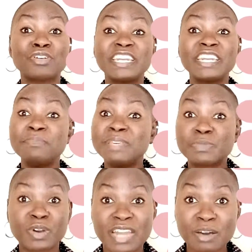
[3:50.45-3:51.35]
already
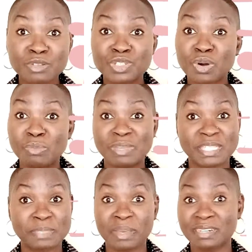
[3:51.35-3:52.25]
mispronounced or
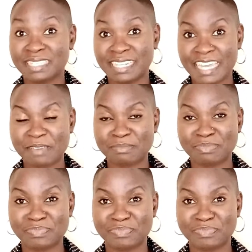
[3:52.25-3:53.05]
misspelled the name.